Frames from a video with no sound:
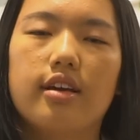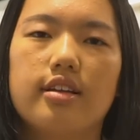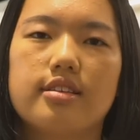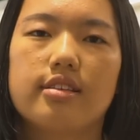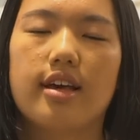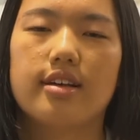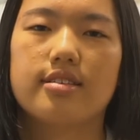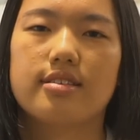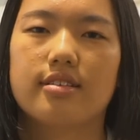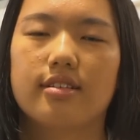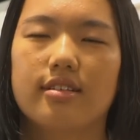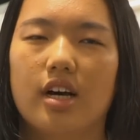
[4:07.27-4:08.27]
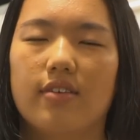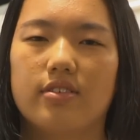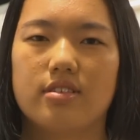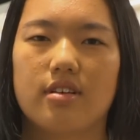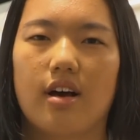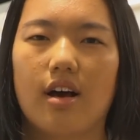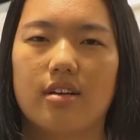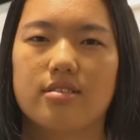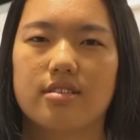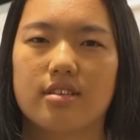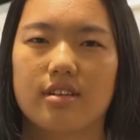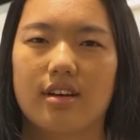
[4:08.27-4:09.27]
It's less of a
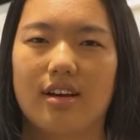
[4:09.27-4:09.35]
task